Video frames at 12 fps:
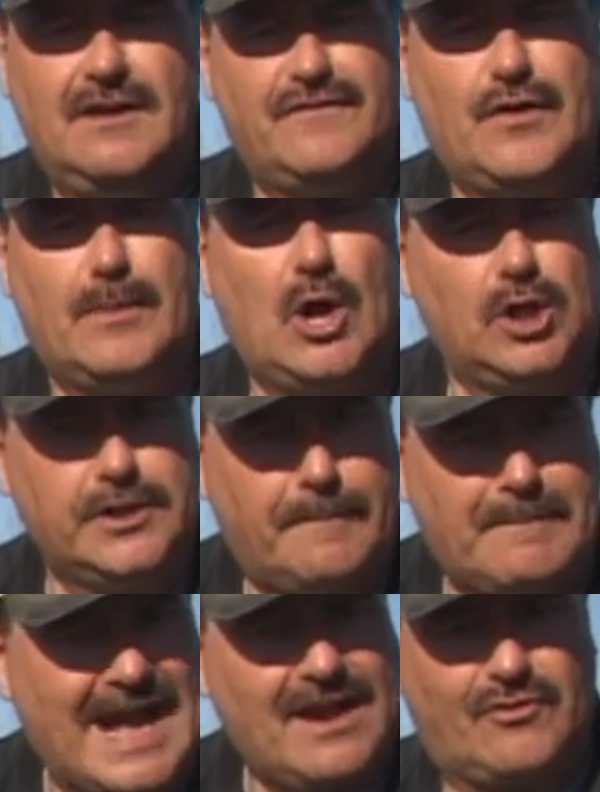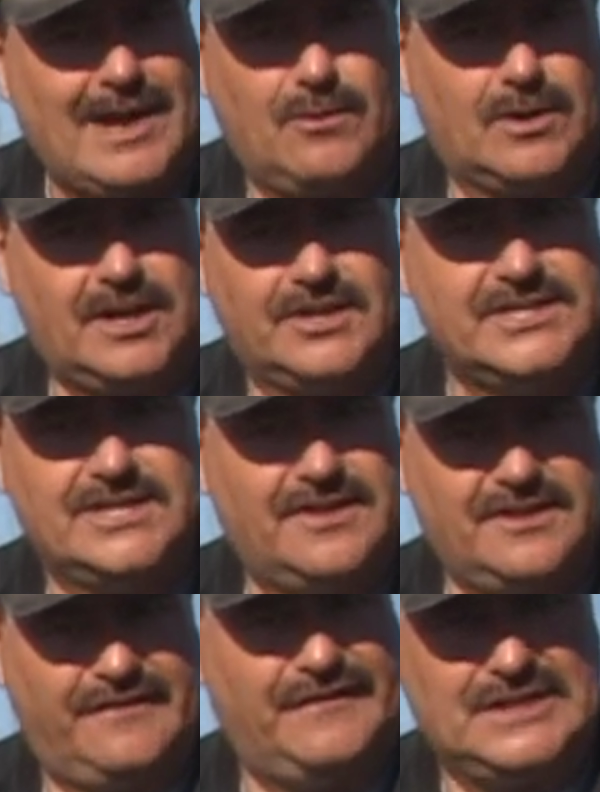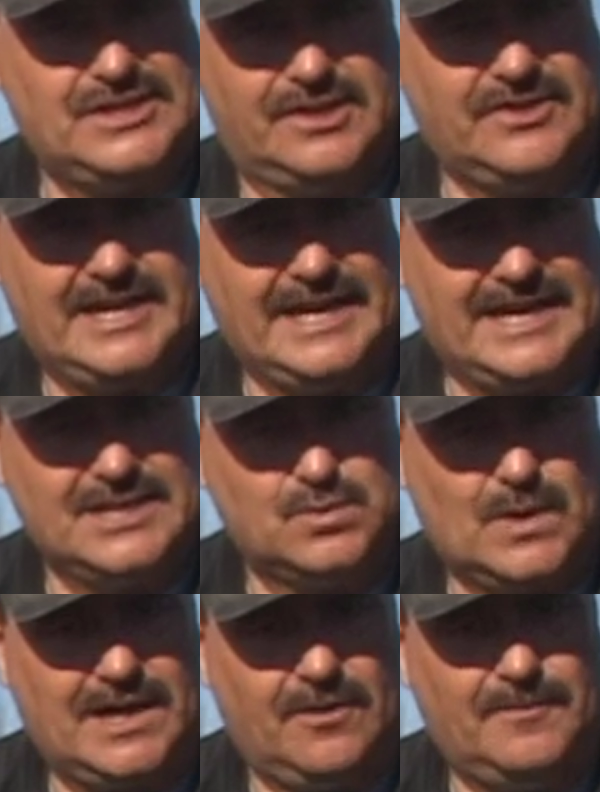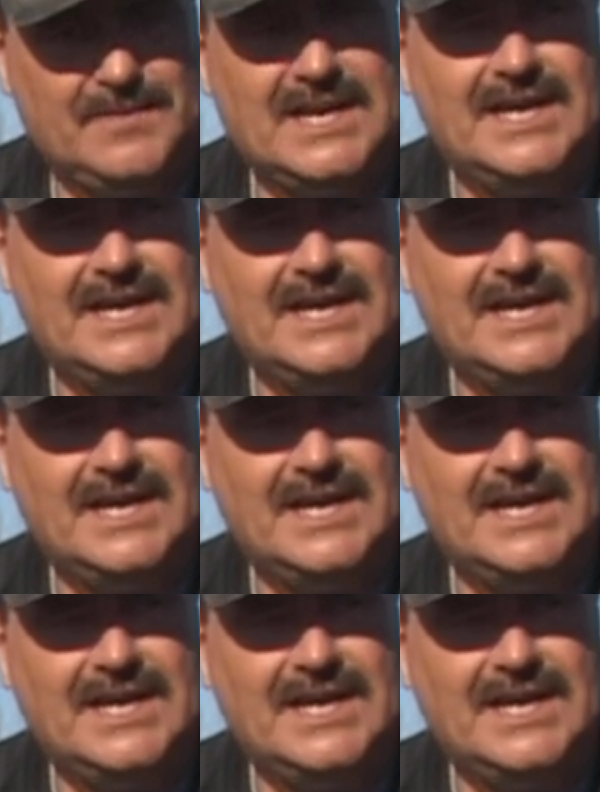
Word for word: from all the background clutter that the fish are looking at as well